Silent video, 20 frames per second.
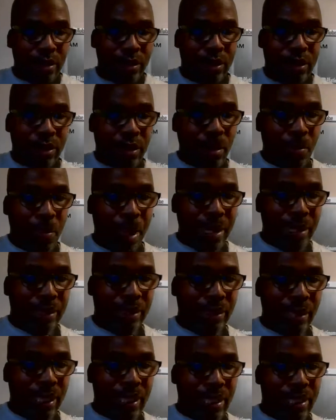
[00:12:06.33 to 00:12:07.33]
Somebody
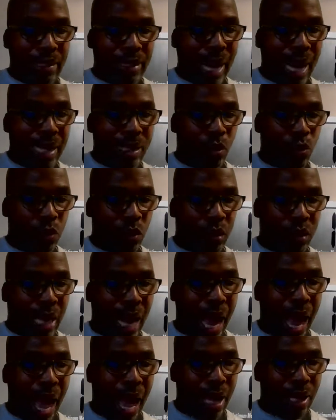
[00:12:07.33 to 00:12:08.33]
said the dice was
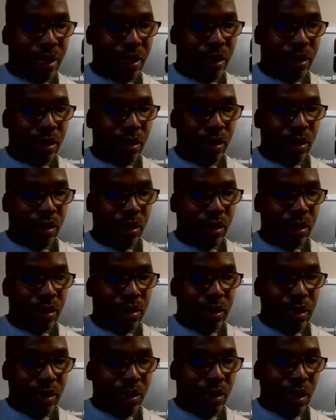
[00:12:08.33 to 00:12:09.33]
cocked.
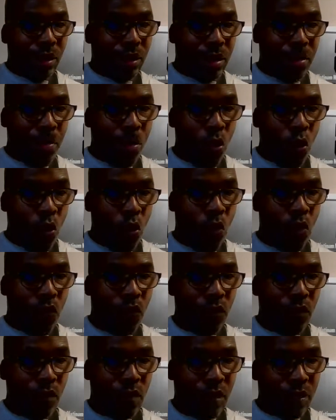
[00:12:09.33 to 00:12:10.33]
This doesn't
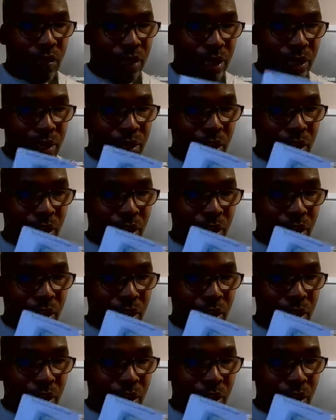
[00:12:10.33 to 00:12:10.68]
move. This